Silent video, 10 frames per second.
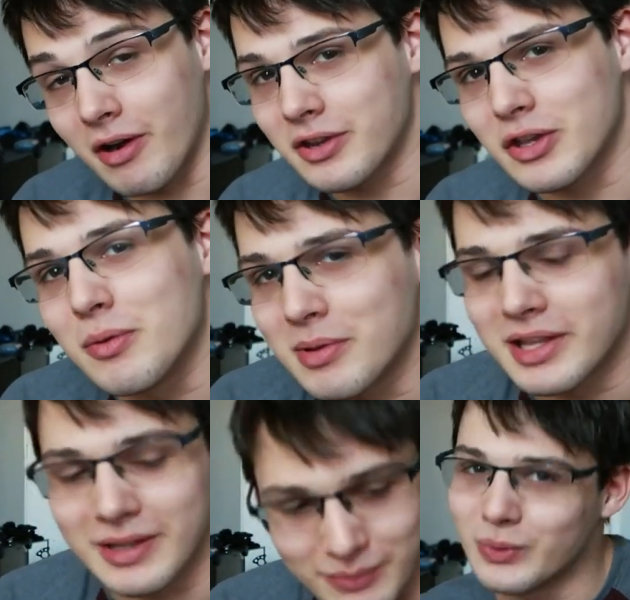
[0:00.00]

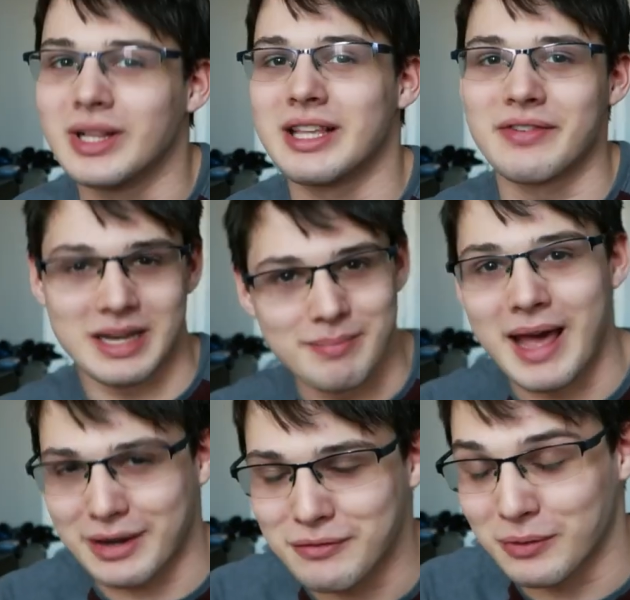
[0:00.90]
arguably will leave an
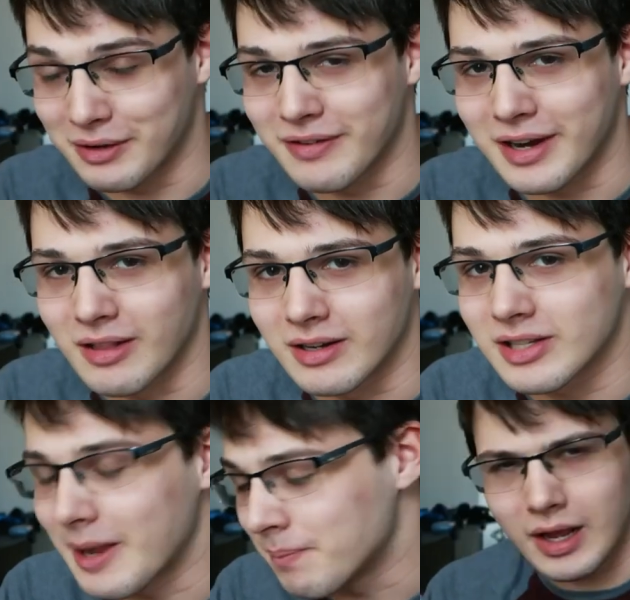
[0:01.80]
impact for a very long
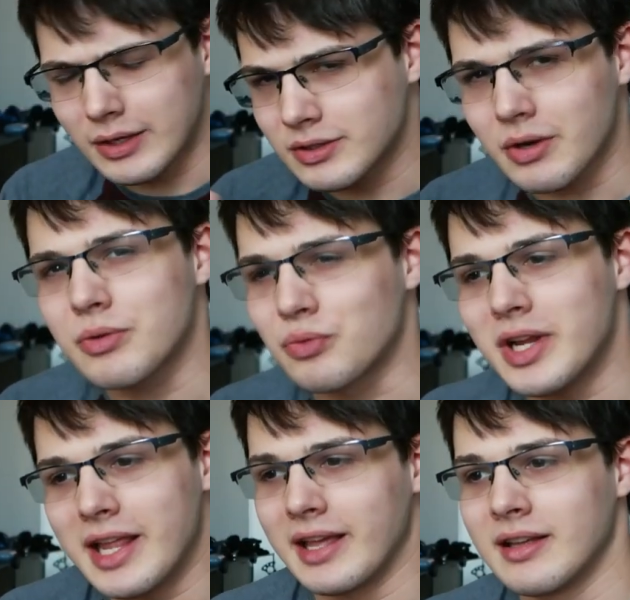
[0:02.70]
time. I started
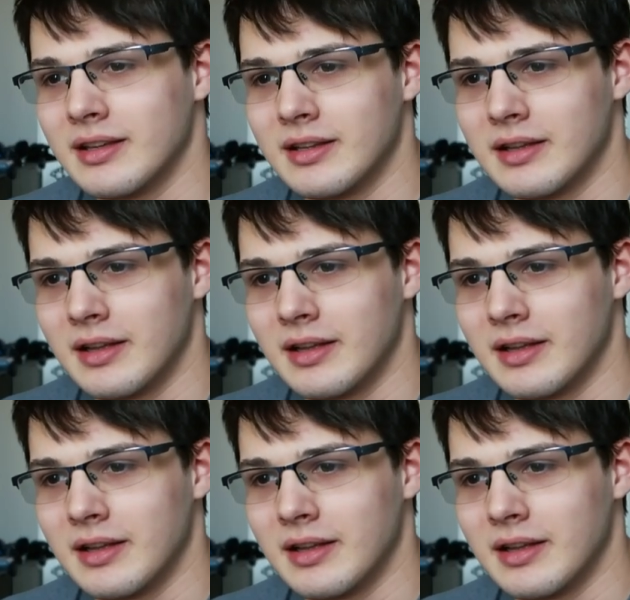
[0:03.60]
reading